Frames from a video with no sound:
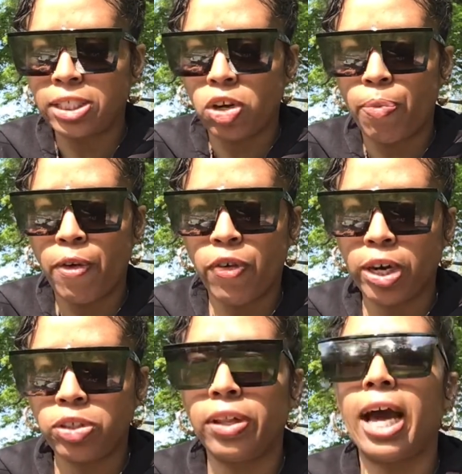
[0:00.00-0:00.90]
So before I
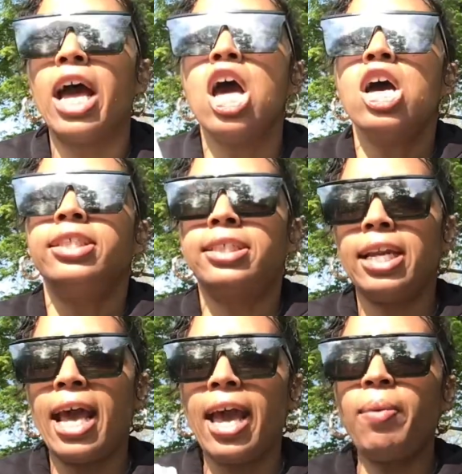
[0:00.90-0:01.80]
do that,
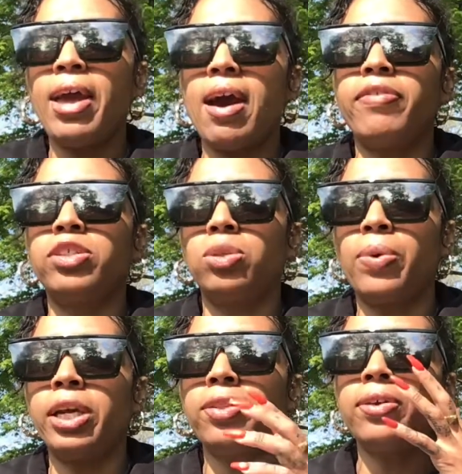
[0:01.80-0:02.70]
today we have the
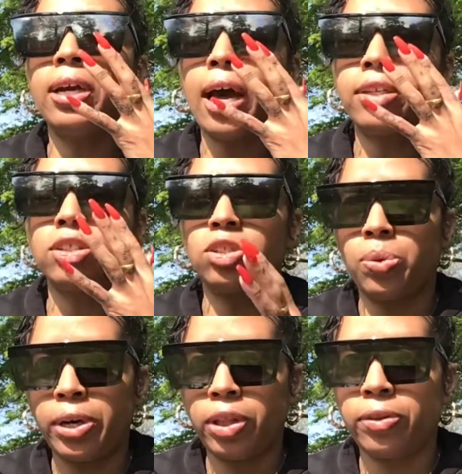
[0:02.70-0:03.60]

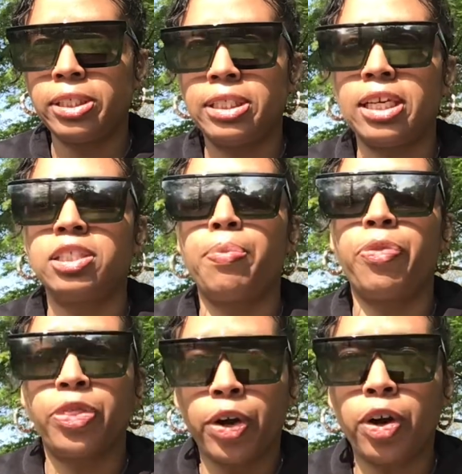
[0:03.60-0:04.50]
$23.23
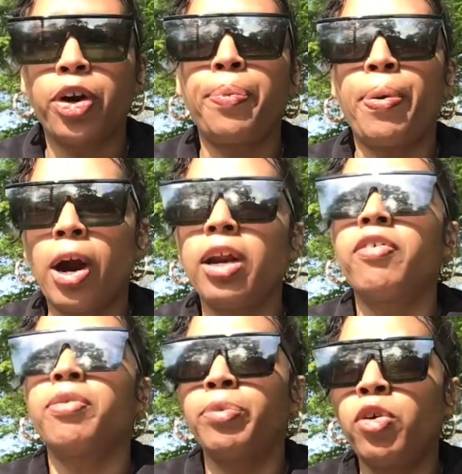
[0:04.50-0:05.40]
third party
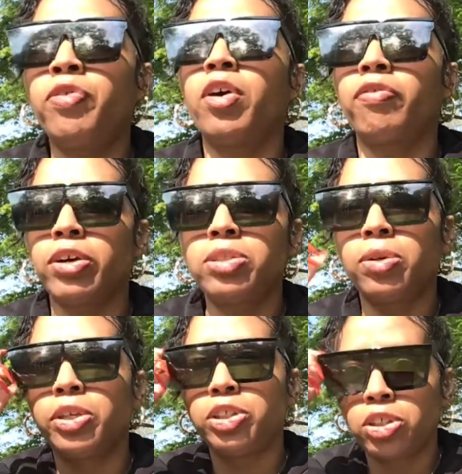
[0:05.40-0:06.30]
removal ritual.
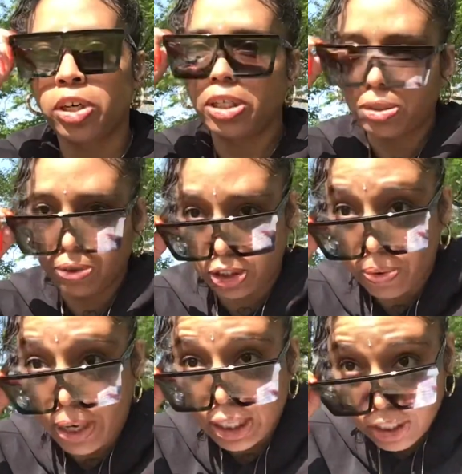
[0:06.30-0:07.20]
Are you sure this is what you
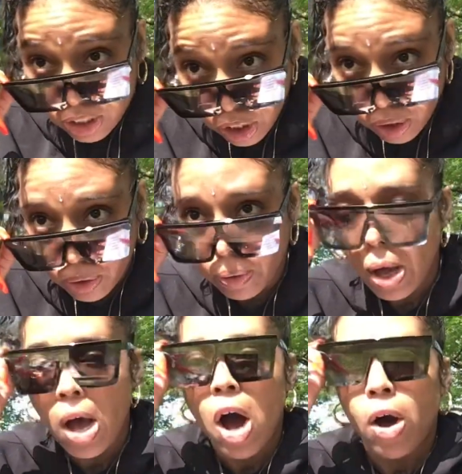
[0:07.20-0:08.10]
want to do?
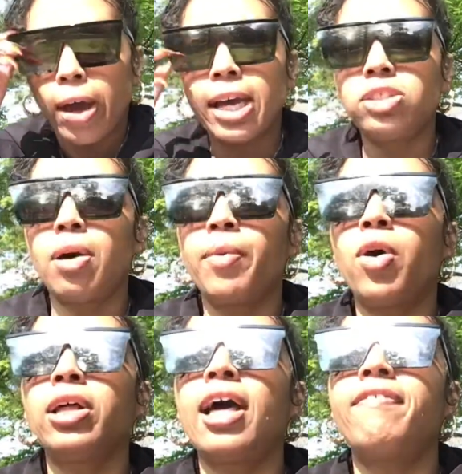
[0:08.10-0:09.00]
Okay, so I'm
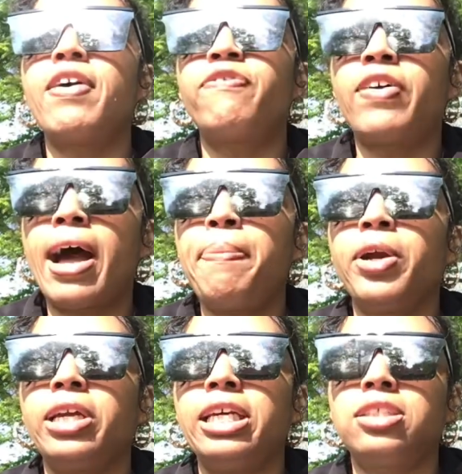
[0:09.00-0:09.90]
going live at 5
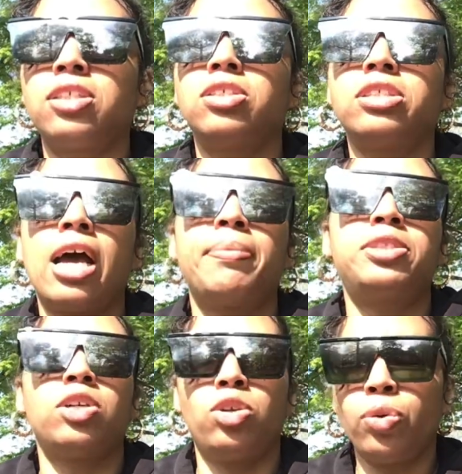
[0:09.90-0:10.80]
p.m. Eastern time.
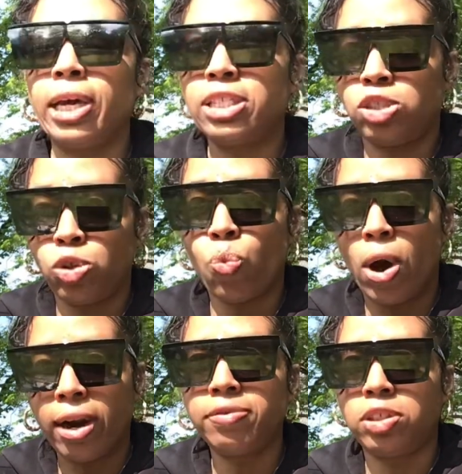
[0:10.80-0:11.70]
So you can do
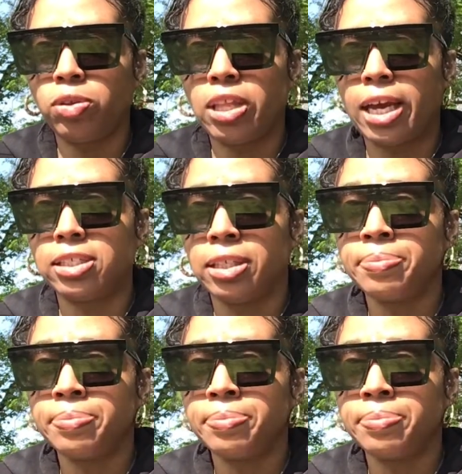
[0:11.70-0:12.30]
one of two things.